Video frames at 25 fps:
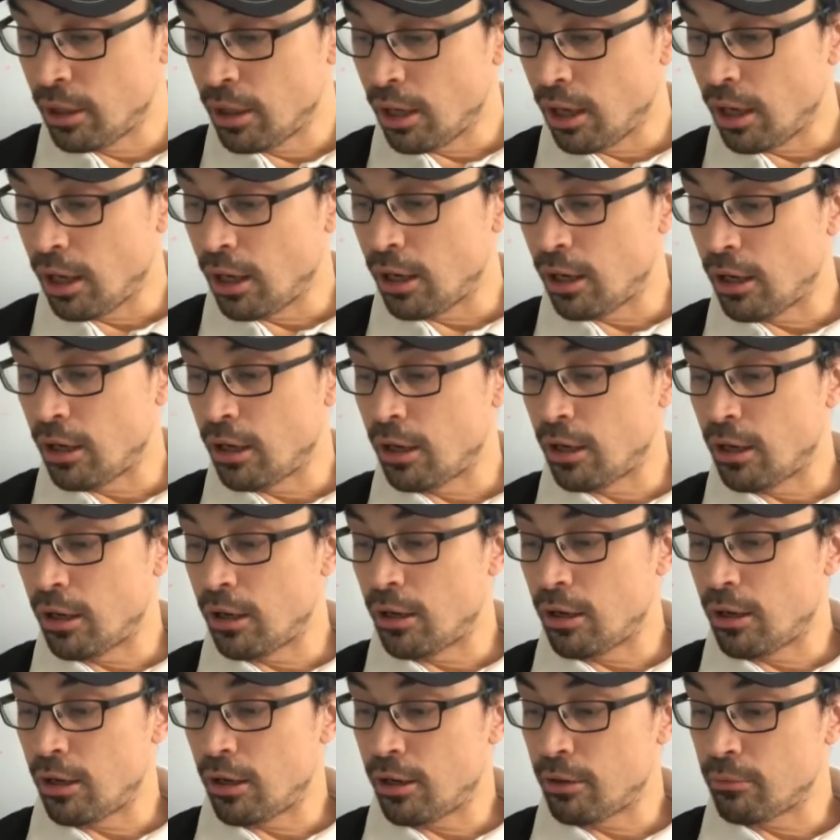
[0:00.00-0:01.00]

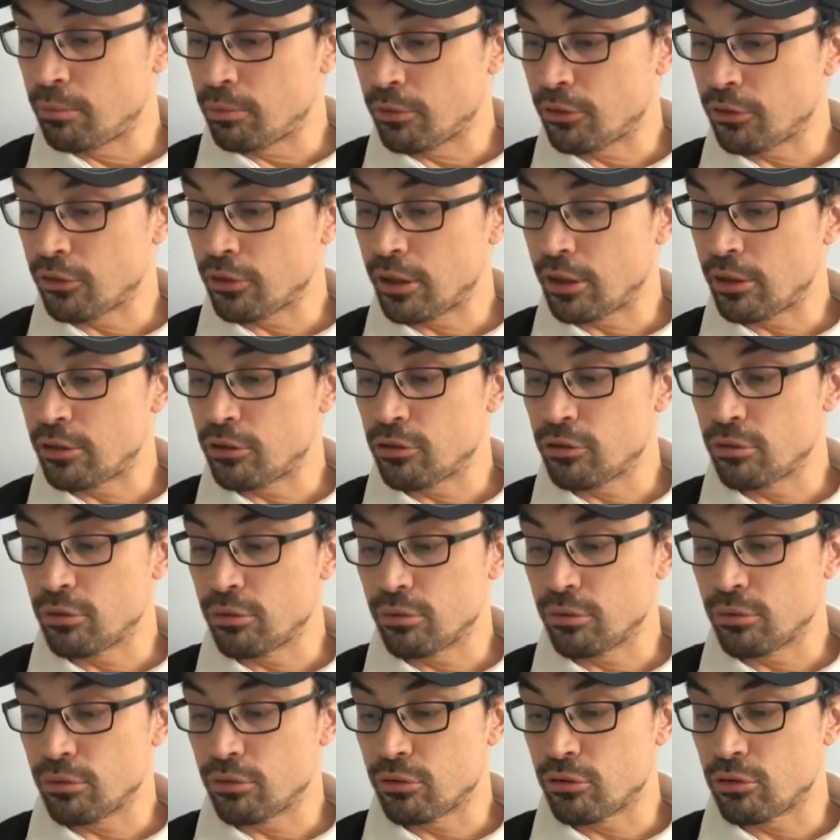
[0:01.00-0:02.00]
Uh, I was
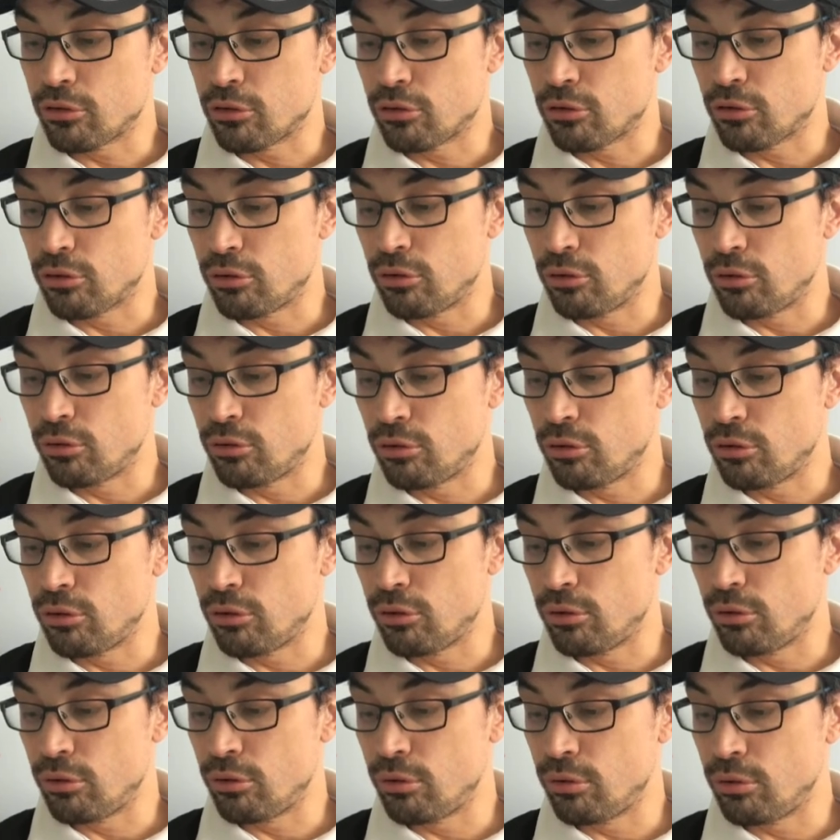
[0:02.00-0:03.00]
scheduled to
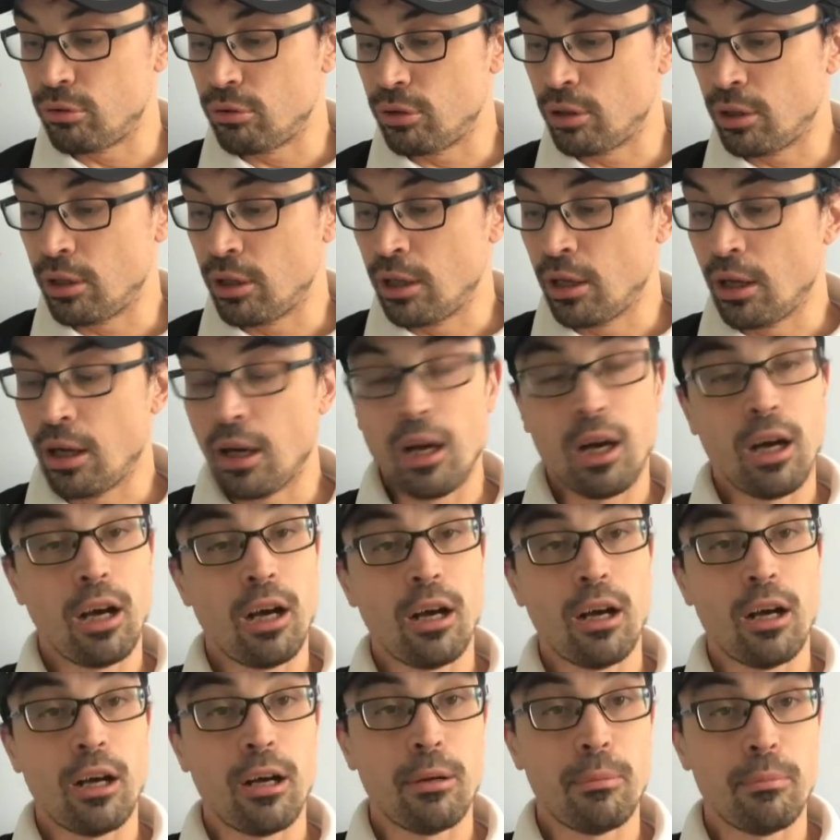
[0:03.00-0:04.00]
do
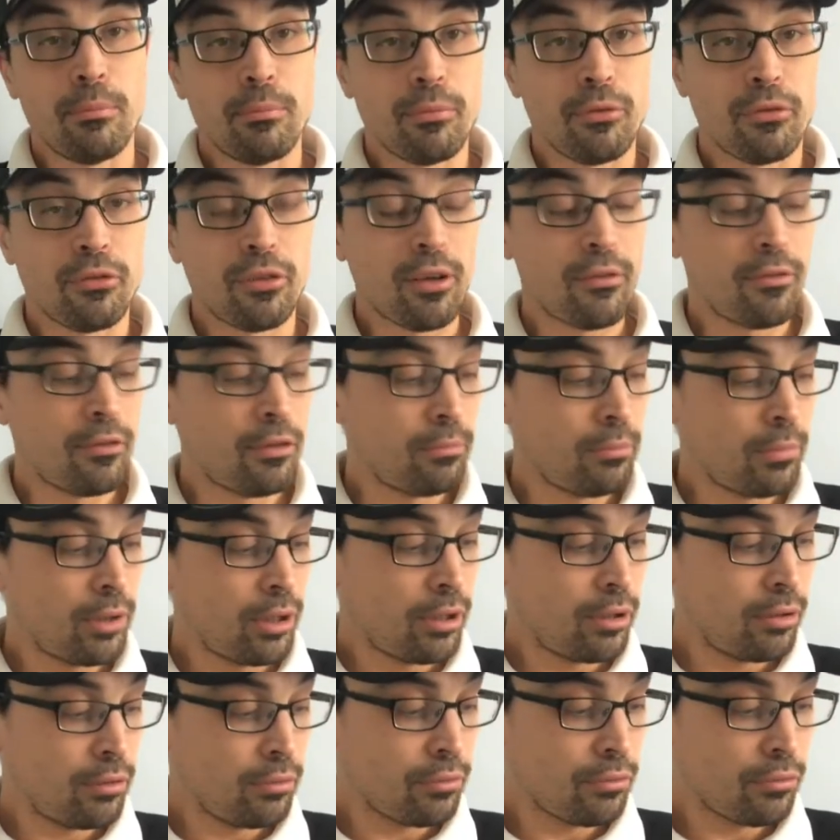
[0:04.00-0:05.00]
um, seven
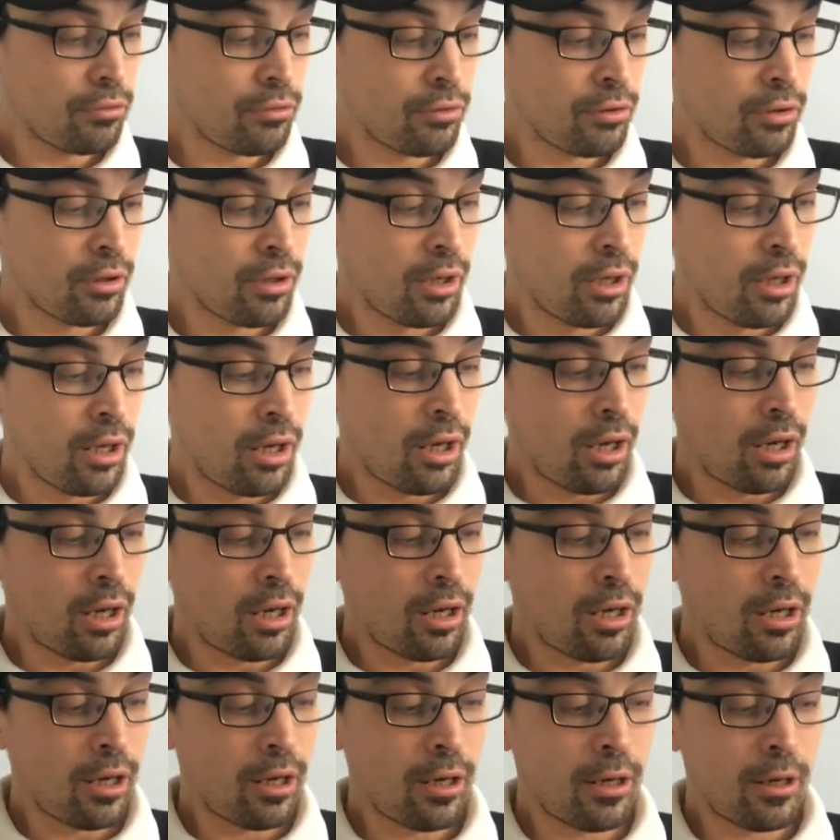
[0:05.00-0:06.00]
miles.
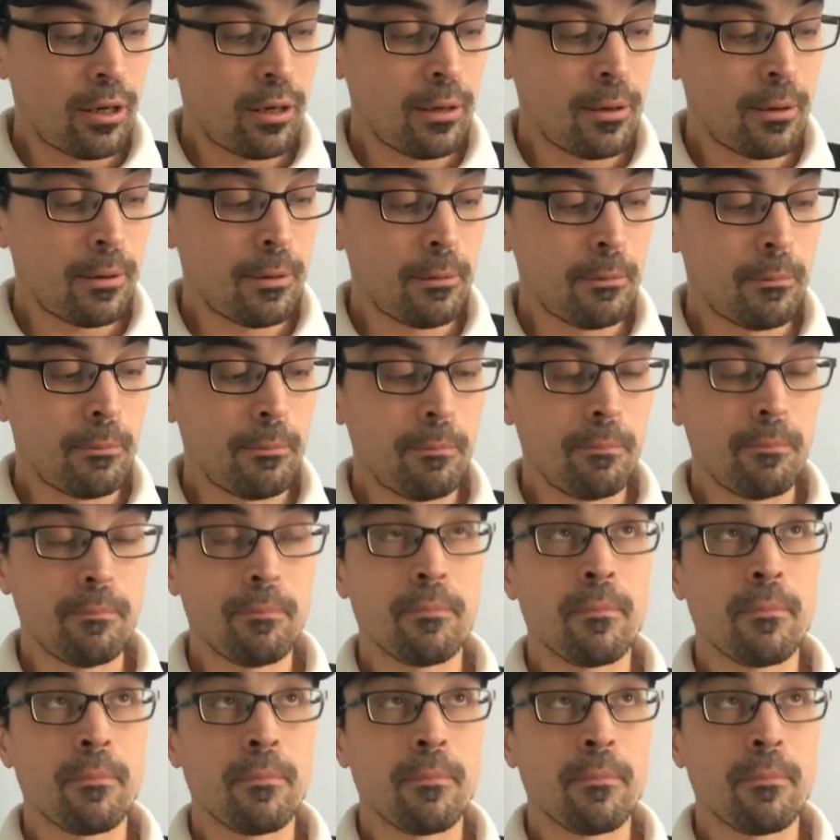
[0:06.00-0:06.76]
Um,